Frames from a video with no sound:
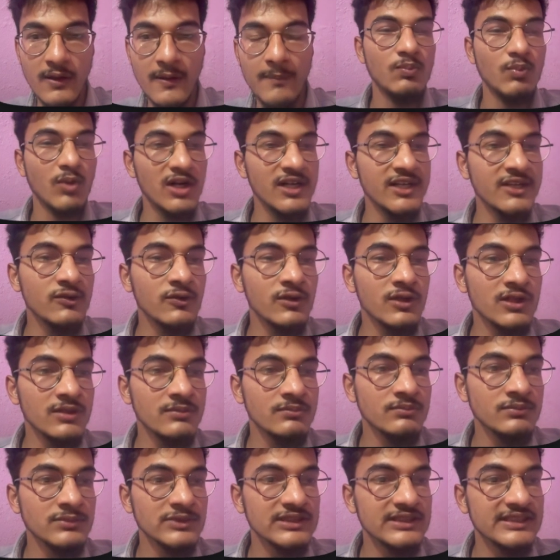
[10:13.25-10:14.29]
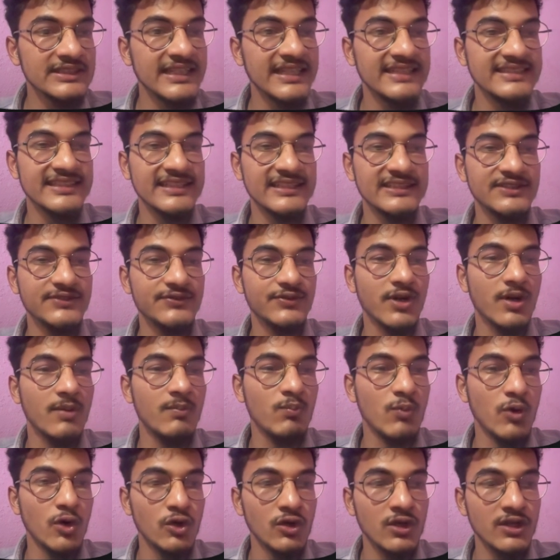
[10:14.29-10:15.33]
Multi-column CSS
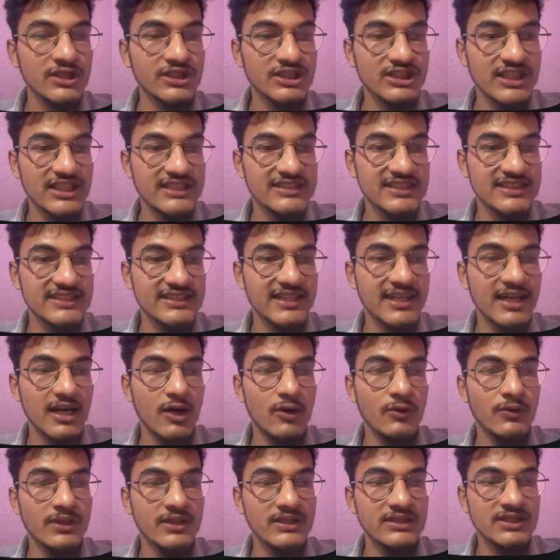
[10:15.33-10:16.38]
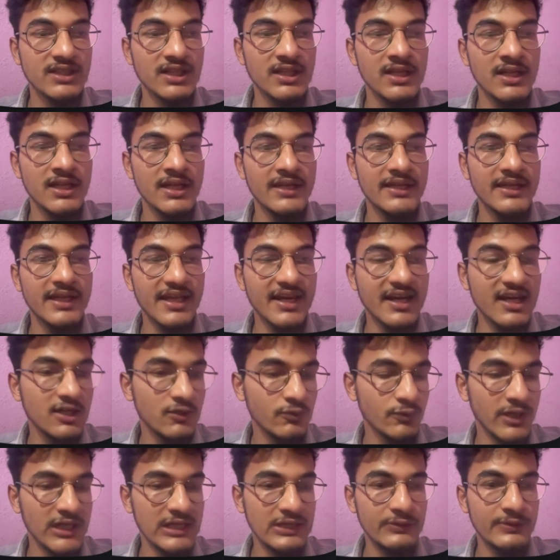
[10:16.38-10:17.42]
from Modular CSS Layout is a great
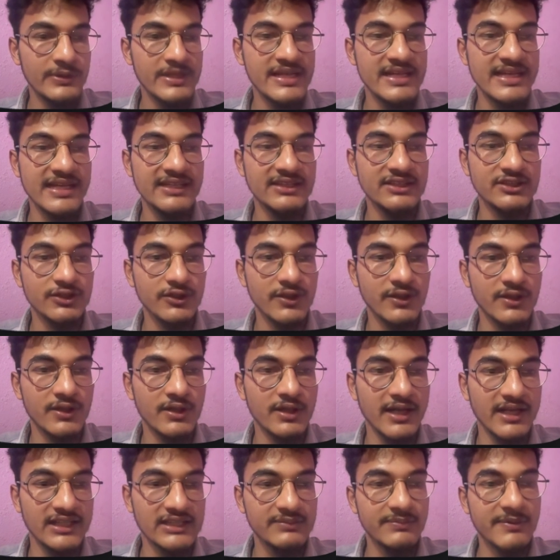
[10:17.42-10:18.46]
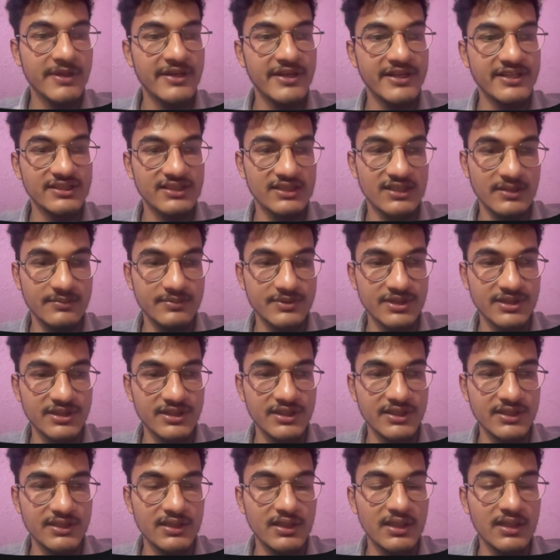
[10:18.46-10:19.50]
way to enhance your experience in
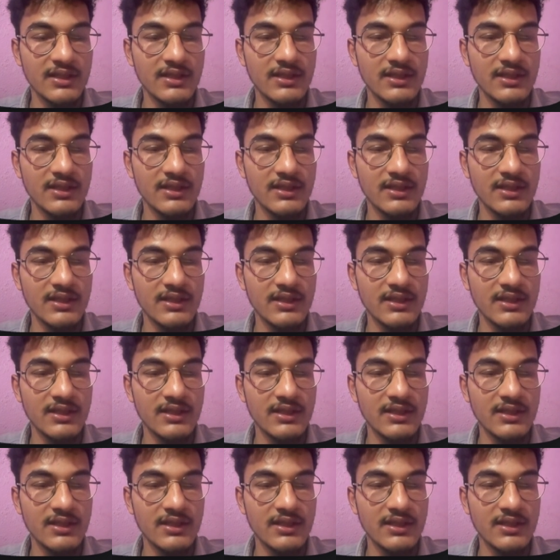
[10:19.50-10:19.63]
Obsidian.